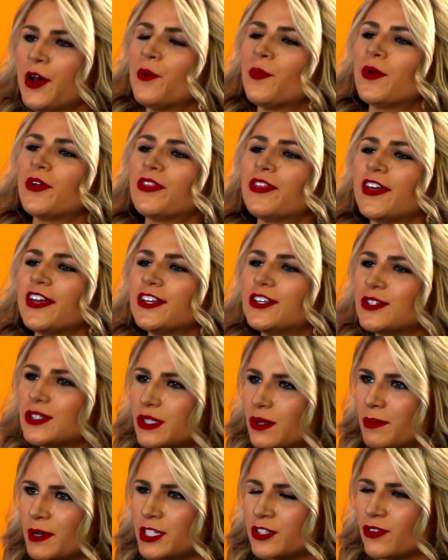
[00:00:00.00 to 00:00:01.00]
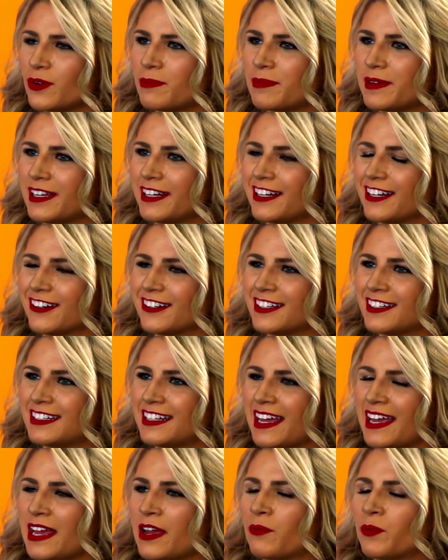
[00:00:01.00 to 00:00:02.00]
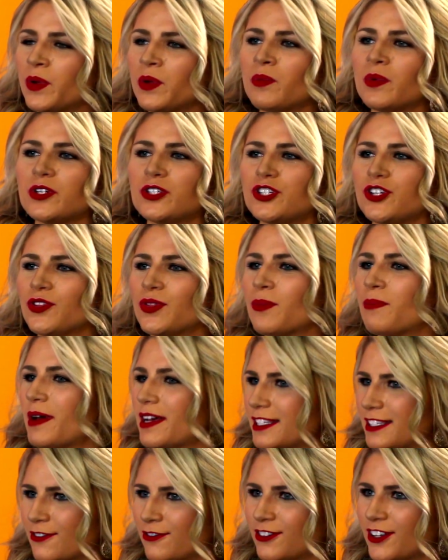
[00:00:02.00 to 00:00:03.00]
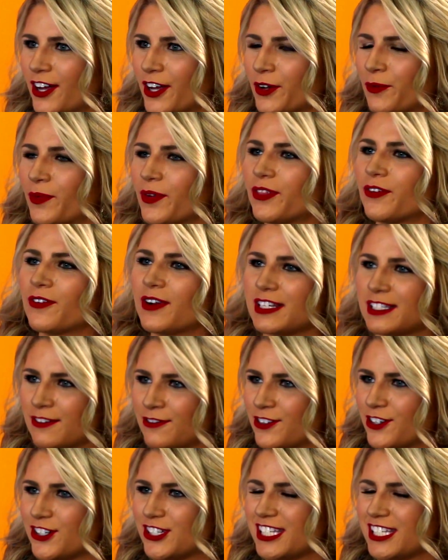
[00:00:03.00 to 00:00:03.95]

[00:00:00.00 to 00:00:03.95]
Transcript: Well, thank you so much for being here today, and we wish you the best of luck with the rest of your